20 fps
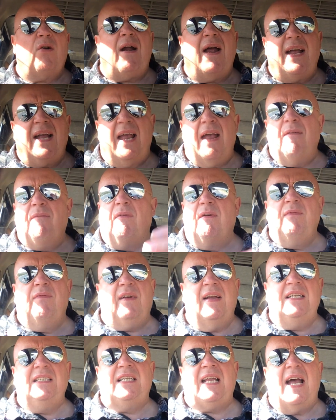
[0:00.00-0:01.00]
crank
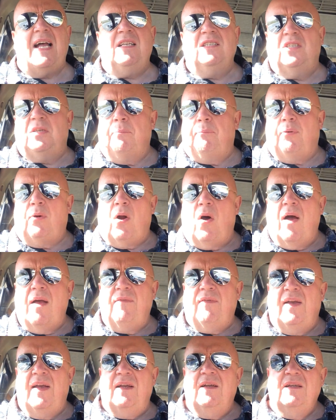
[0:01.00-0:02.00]
everything down to
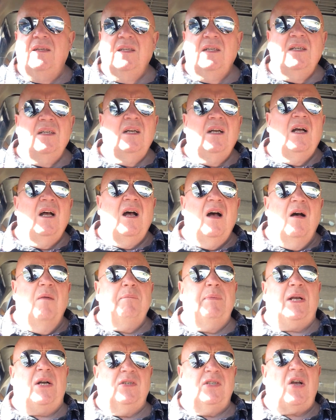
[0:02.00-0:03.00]
private,
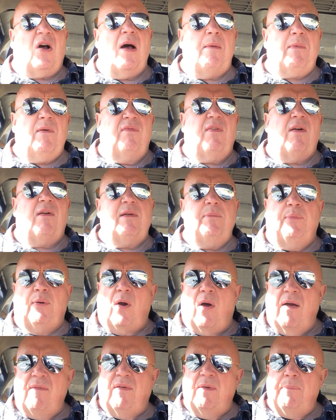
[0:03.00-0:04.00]
because I'm a very
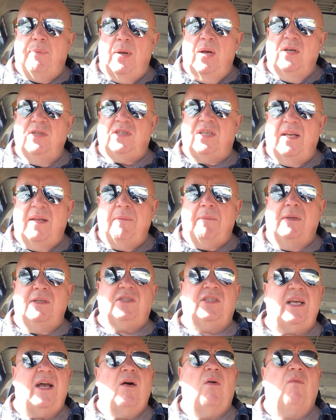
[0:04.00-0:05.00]
private person in
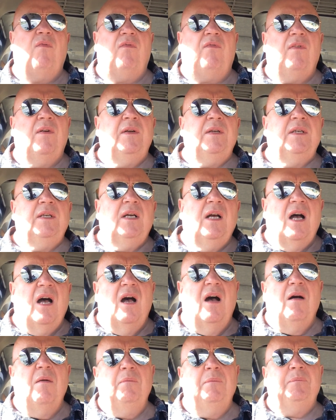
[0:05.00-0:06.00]
myself.
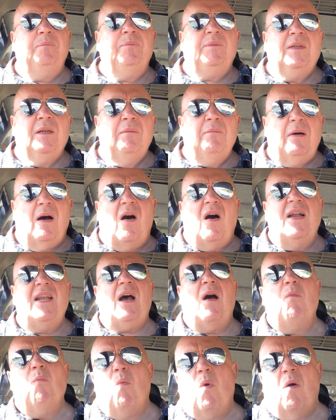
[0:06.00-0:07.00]
But I
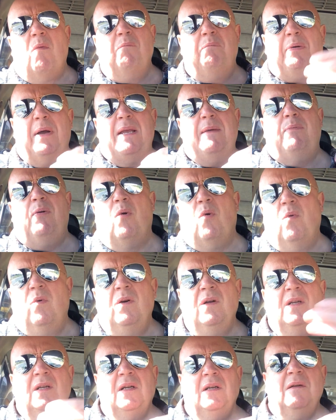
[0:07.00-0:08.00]
don't want people
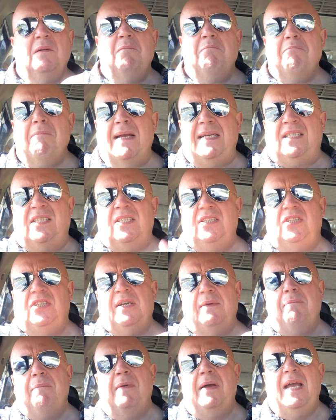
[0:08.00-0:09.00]

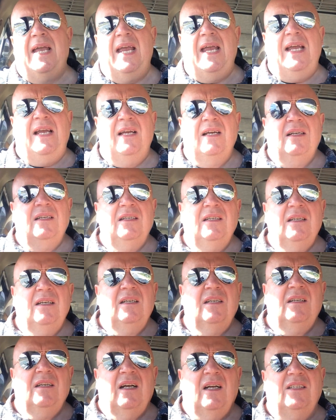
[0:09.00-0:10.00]
messaging me
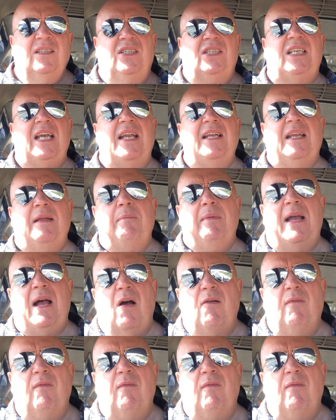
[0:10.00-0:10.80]
and sending me